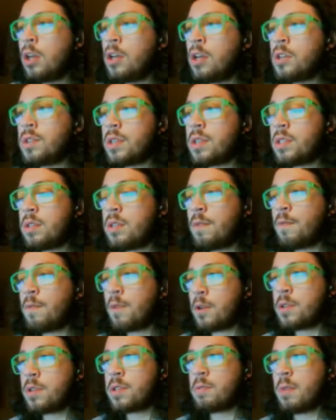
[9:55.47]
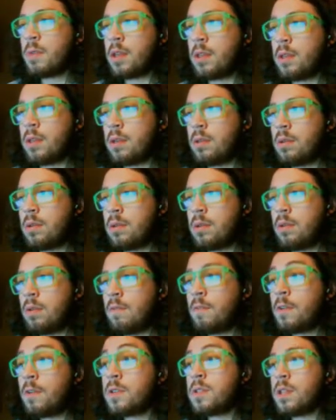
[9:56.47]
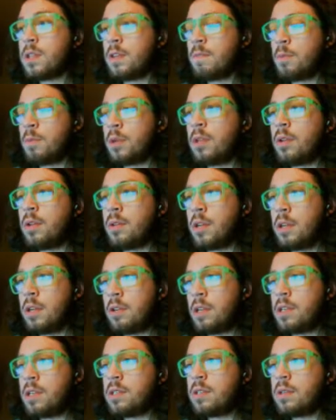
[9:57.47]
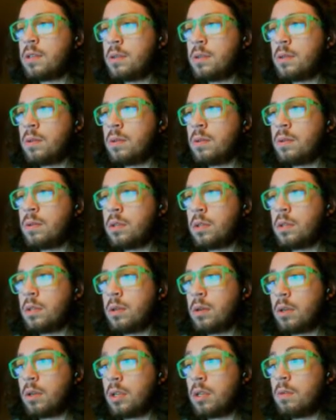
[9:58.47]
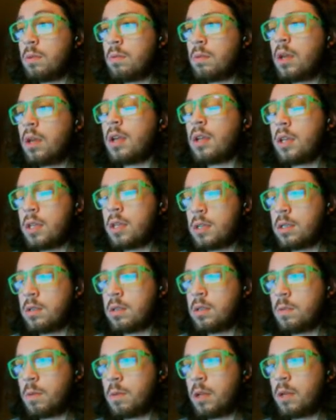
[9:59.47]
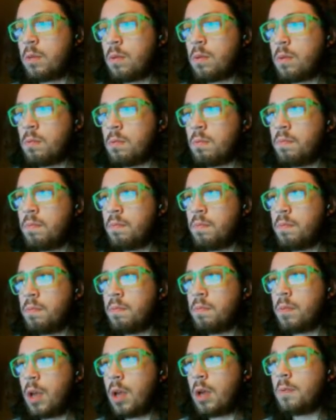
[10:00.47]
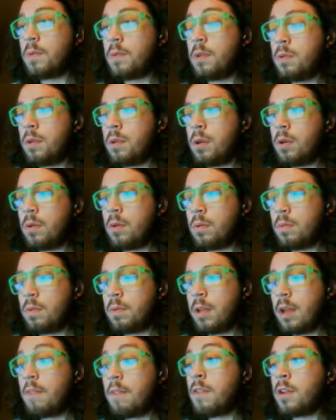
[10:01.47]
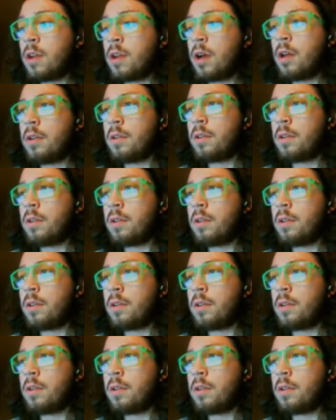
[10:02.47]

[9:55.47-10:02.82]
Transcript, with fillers: So that's the first method, first thing of preloading you need to do. Or you not need to do, but it will help you go get every dollar